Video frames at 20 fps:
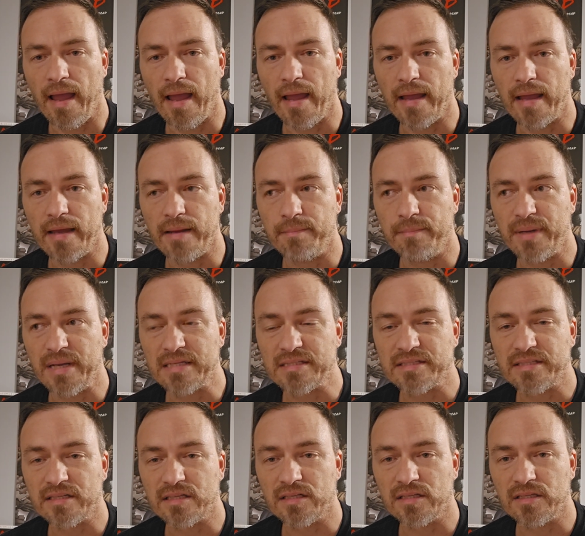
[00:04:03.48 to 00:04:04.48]
and
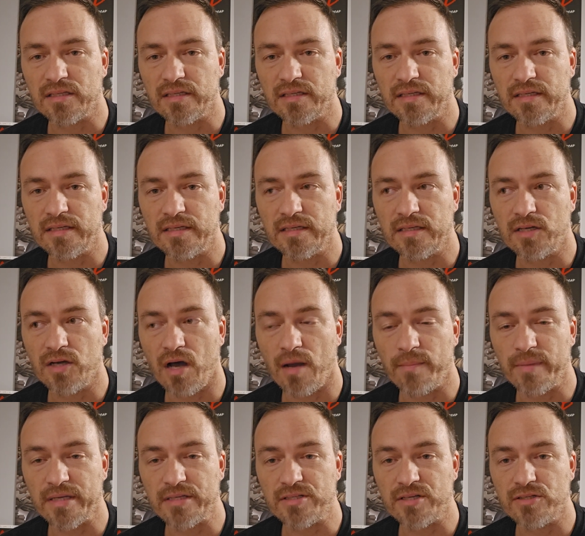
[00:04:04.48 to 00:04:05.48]
basically got
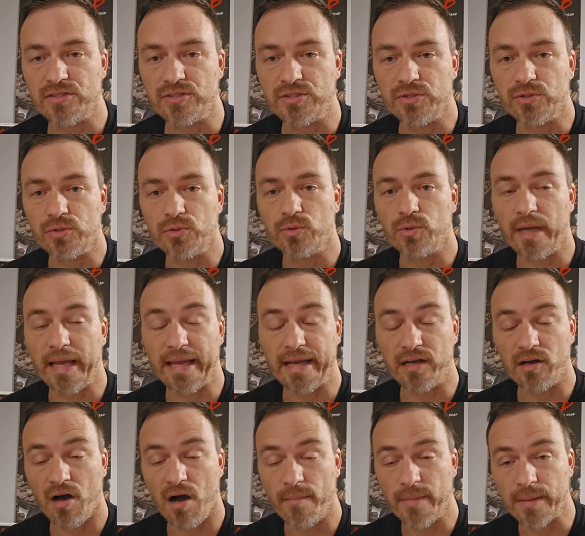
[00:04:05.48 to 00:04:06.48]
me to do a
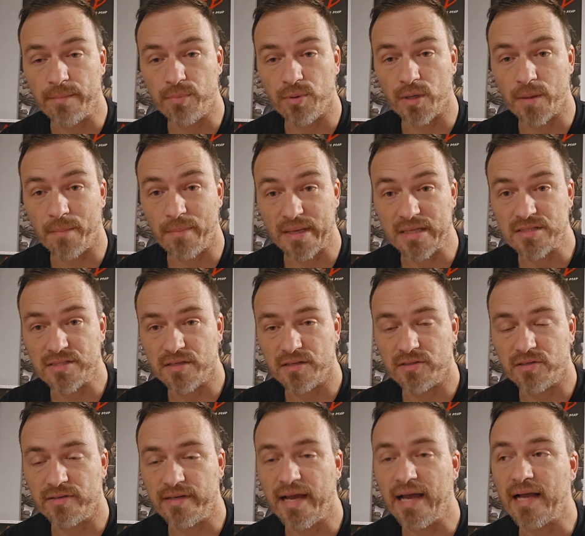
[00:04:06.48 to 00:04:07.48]
comic book based on
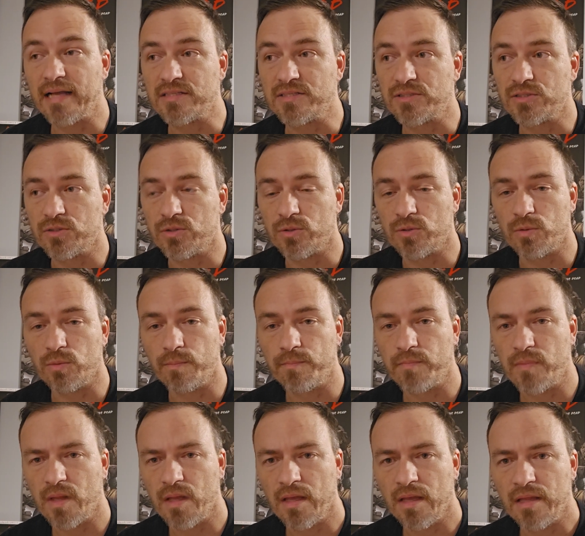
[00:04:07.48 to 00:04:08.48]
her dad. So
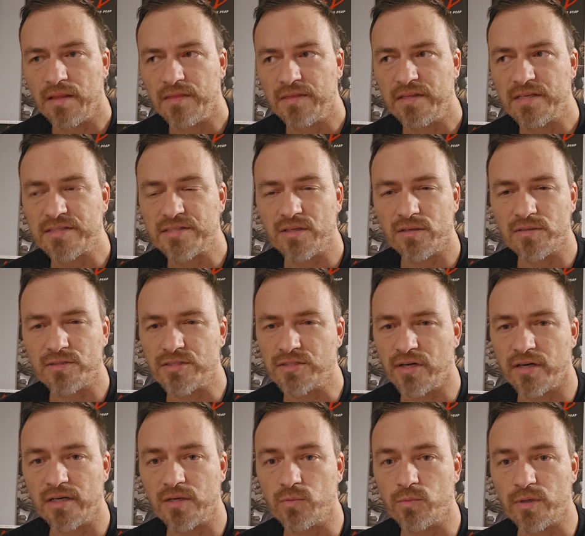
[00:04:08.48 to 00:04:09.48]
this all
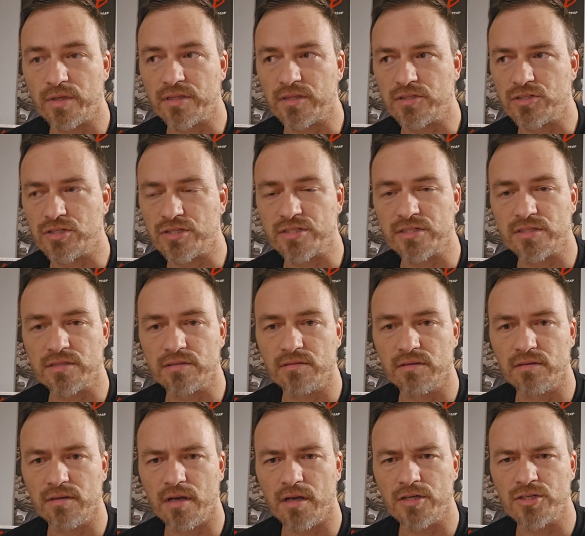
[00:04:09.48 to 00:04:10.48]
started with just
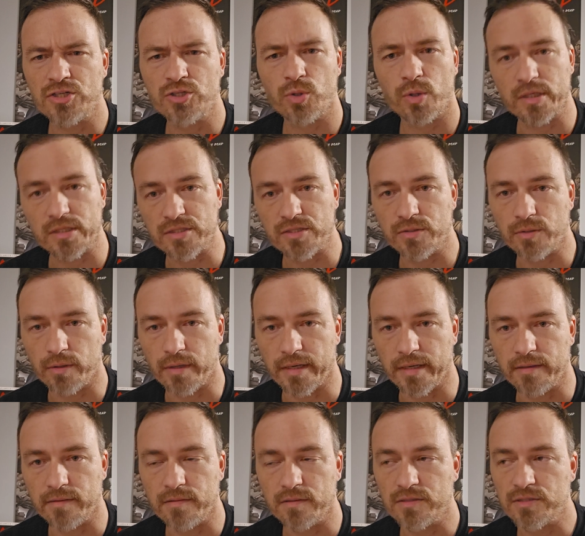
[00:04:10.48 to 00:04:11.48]
a short story.
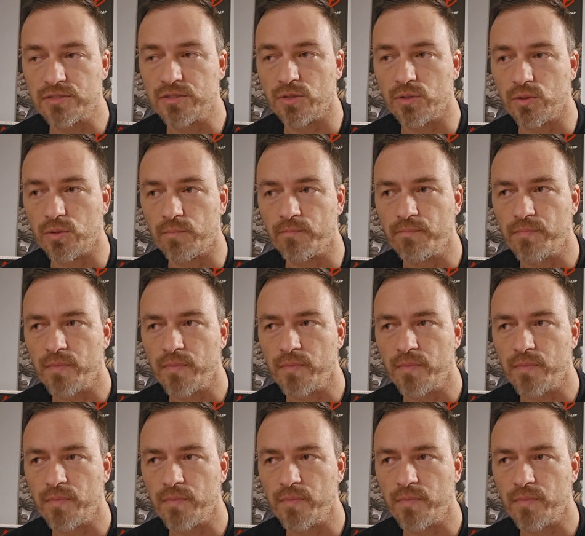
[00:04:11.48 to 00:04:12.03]
So